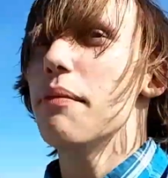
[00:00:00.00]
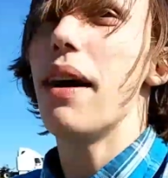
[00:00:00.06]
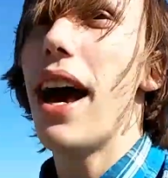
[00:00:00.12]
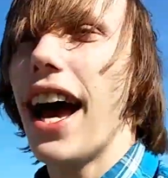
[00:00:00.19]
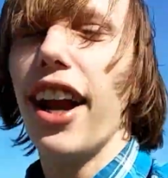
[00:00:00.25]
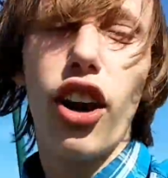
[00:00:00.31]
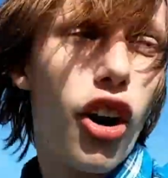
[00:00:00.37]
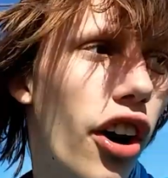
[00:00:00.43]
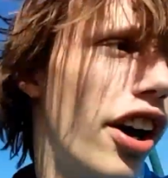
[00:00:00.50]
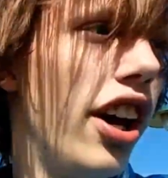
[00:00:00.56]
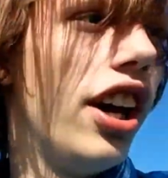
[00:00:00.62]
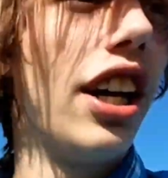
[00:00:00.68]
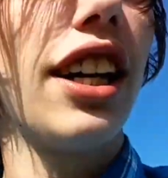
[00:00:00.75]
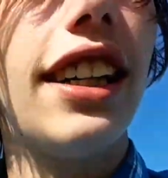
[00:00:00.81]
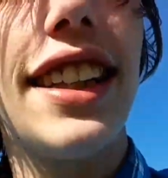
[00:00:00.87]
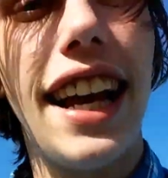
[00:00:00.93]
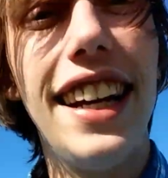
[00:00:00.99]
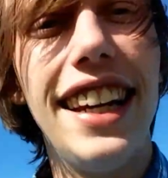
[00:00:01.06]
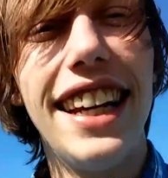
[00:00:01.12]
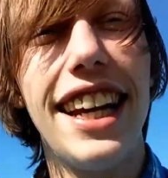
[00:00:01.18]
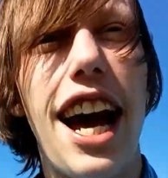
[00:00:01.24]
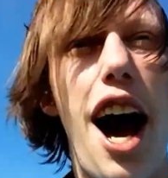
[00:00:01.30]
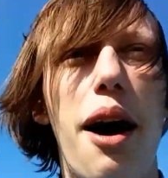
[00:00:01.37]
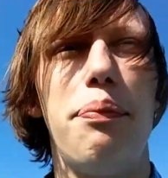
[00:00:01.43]
doesn't matter, because I
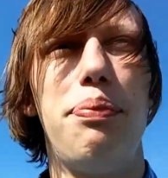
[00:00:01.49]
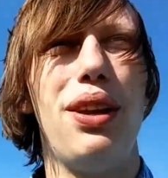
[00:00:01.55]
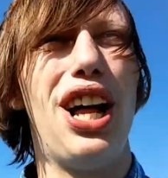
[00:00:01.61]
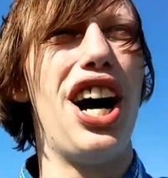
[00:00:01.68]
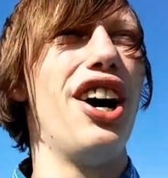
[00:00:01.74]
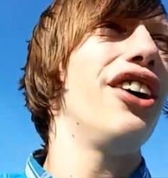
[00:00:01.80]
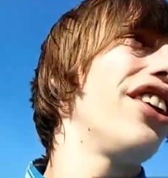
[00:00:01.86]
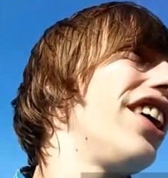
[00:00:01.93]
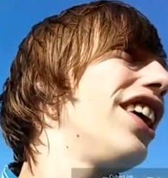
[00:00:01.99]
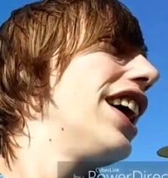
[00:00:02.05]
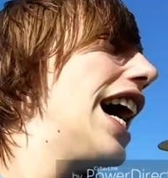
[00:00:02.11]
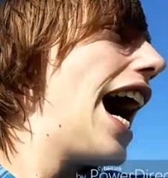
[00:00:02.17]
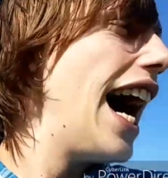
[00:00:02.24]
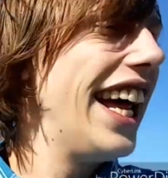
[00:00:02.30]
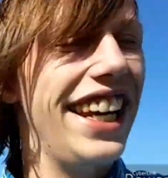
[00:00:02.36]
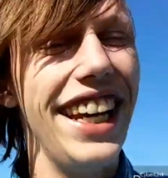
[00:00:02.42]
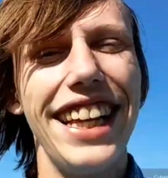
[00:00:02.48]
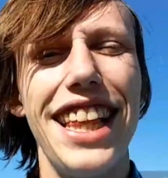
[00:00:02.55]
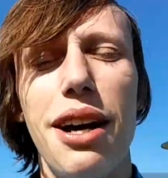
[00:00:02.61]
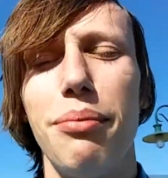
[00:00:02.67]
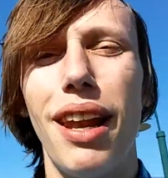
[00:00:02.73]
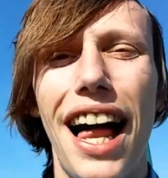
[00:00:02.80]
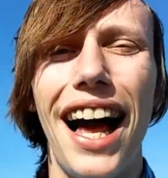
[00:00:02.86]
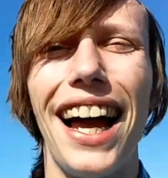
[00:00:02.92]
need to upload. I
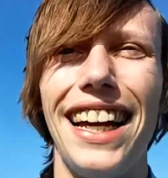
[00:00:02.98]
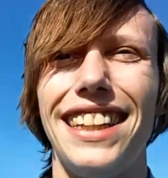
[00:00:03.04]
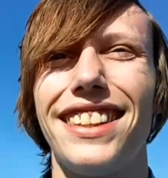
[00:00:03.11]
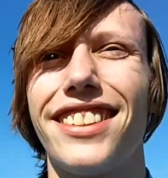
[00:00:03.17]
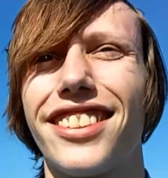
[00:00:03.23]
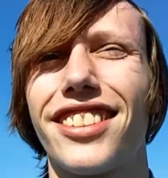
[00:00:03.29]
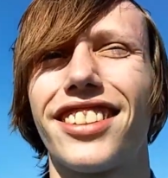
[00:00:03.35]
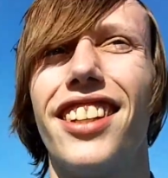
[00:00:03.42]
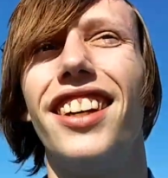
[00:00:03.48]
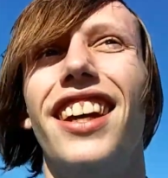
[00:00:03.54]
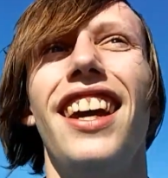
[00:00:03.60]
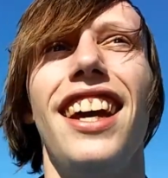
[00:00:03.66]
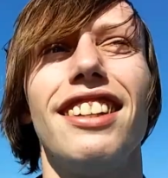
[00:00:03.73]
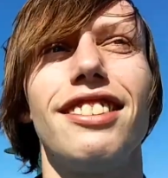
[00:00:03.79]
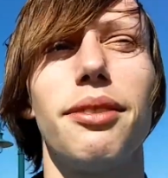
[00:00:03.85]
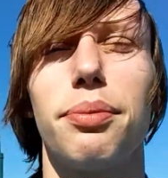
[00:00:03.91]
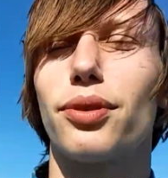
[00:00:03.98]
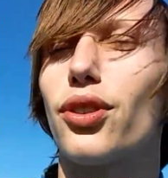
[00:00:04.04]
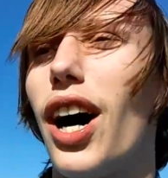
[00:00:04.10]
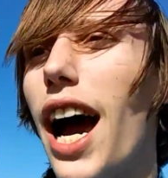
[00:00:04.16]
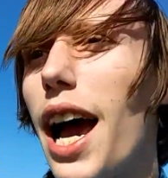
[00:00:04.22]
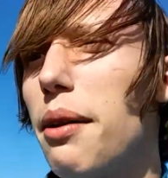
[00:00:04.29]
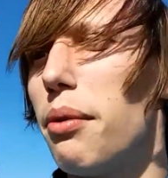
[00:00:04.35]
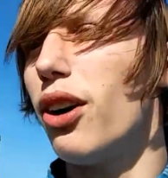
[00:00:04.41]
need them likes,
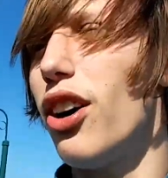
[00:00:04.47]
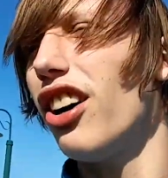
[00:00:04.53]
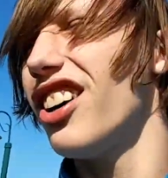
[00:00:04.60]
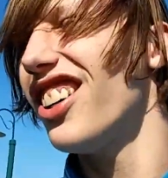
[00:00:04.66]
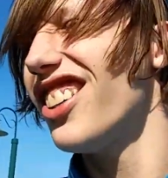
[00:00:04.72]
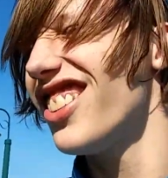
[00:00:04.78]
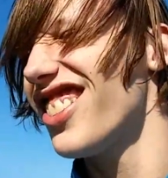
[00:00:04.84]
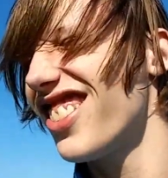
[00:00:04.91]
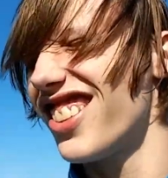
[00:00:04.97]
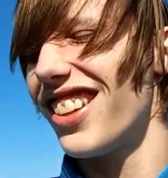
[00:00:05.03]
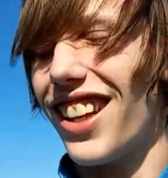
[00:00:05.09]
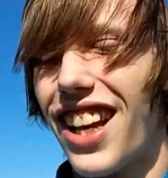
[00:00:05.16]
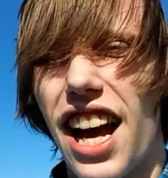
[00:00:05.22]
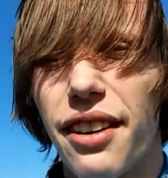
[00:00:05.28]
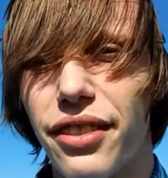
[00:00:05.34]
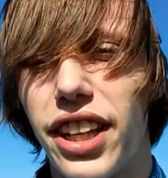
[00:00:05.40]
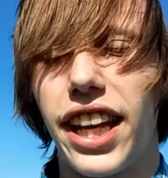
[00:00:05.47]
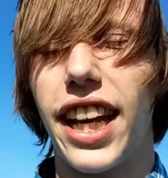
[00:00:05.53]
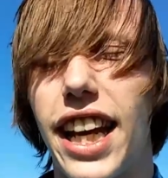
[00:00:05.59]
subscribers. I'm